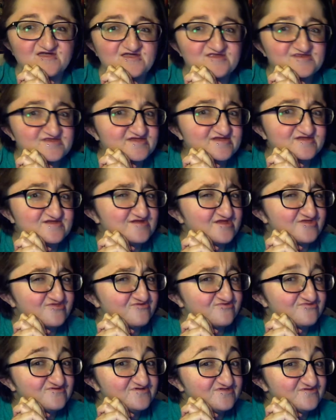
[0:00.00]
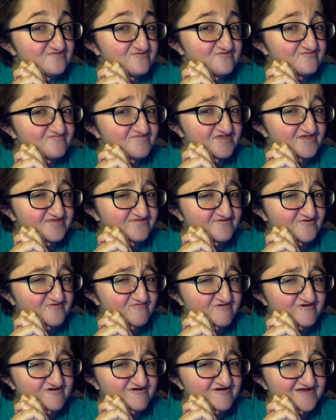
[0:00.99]
I need another thing to obsess
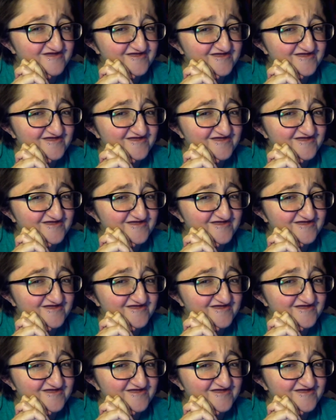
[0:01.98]
over.